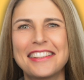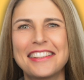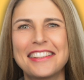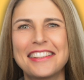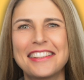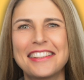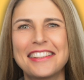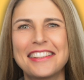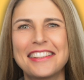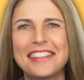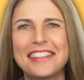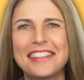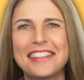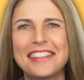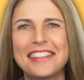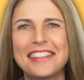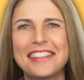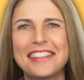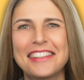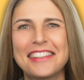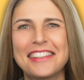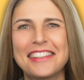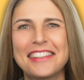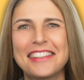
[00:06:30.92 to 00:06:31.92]

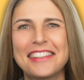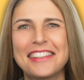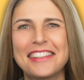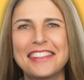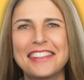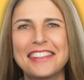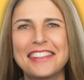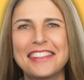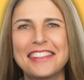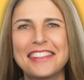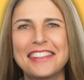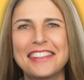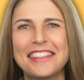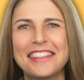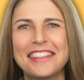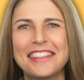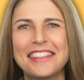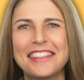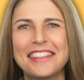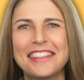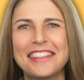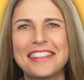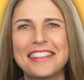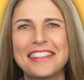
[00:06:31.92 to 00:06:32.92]

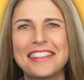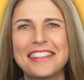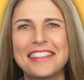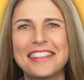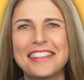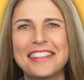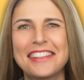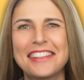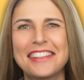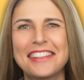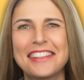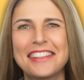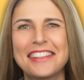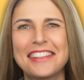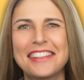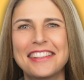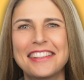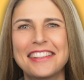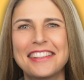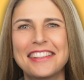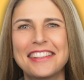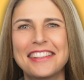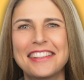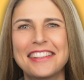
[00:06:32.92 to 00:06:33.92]

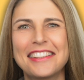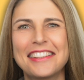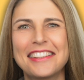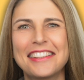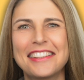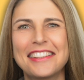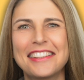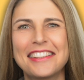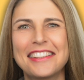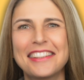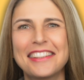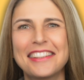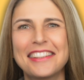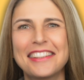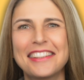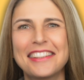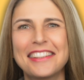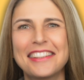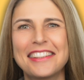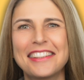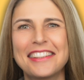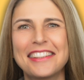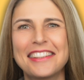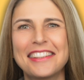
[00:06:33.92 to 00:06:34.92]

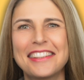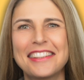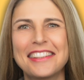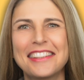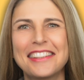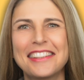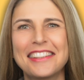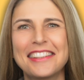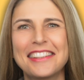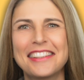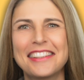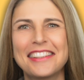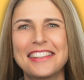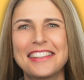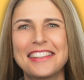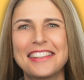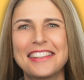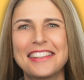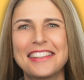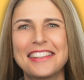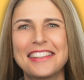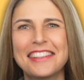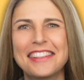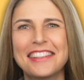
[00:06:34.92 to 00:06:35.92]

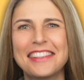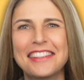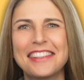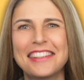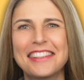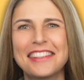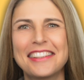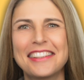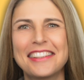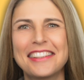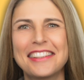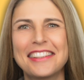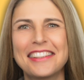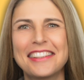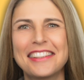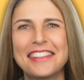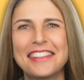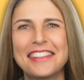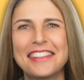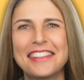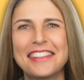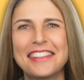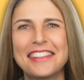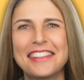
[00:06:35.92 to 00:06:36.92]

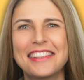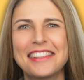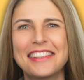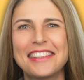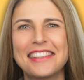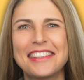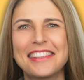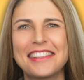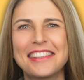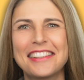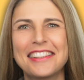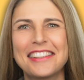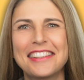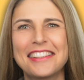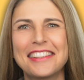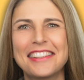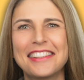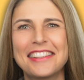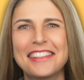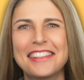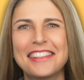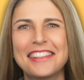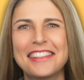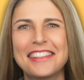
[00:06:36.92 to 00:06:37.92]

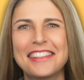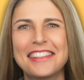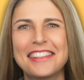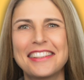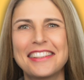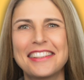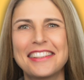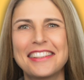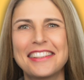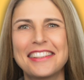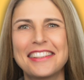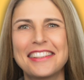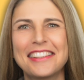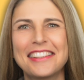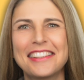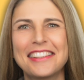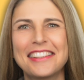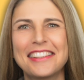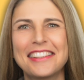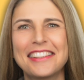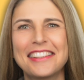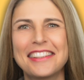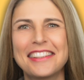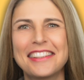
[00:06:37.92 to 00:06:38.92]
The face doesn't move, so there is nothing to read.